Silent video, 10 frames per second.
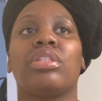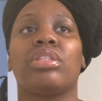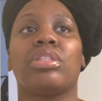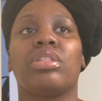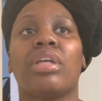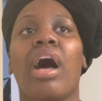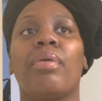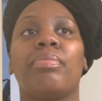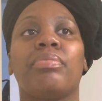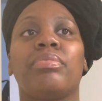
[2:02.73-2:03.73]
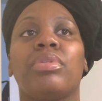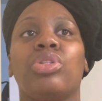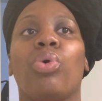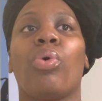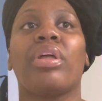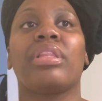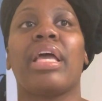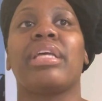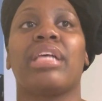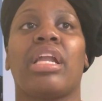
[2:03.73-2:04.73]
to stop doing
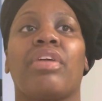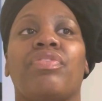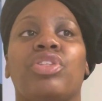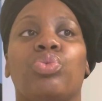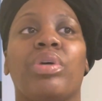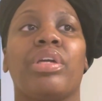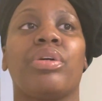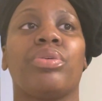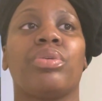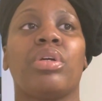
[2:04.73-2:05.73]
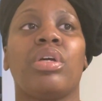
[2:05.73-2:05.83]
things out of his will.